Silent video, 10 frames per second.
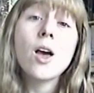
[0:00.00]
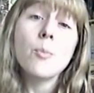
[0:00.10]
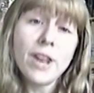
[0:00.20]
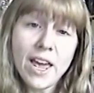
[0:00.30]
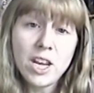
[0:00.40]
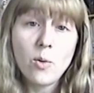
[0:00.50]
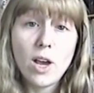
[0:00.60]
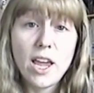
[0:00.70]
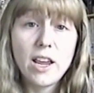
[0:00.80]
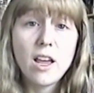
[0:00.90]
But
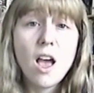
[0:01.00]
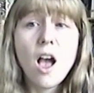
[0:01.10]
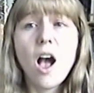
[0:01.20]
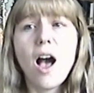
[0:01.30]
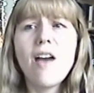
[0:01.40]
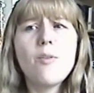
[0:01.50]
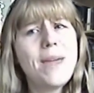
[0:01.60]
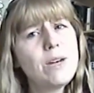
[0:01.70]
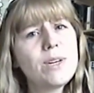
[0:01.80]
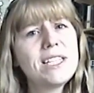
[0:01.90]
anyway, the
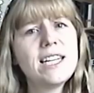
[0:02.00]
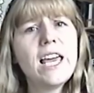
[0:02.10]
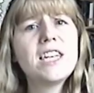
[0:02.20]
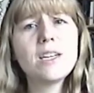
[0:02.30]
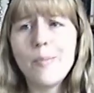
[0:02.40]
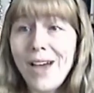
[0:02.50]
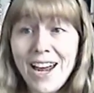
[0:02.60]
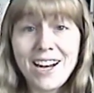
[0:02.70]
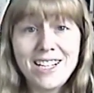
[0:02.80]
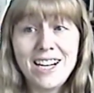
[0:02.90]
main reason it's a
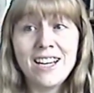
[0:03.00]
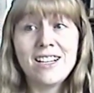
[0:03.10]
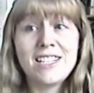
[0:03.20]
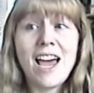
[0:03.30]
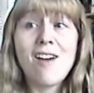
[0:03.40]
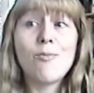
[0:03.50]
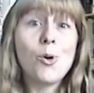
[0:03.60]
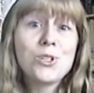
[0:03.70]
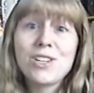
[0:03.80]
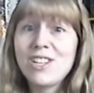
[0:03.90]
bad idea to have
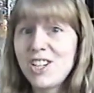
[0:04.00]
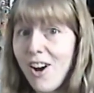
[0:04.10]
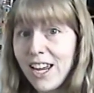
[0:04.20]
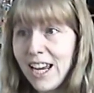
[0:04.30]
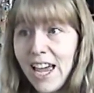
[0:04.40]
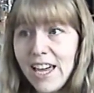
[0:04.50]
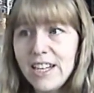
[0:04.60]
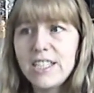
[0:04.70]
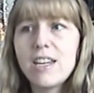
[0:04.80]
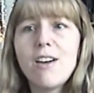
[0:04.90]
most of the talking
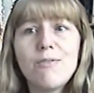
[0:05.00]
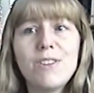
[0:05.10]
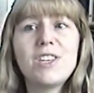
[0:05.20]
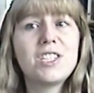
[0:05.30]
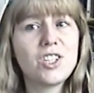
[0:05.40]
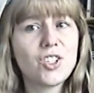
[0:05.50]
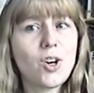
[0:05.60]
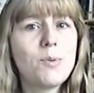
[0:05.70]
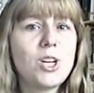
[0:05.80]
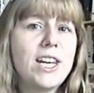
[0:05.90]
heads fit this
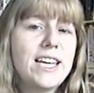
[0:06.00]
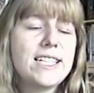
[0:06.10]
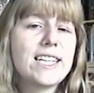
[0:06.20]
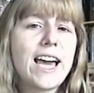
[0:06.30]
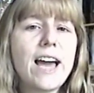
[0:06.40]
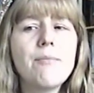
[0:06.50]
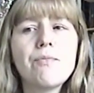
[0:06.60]
description is that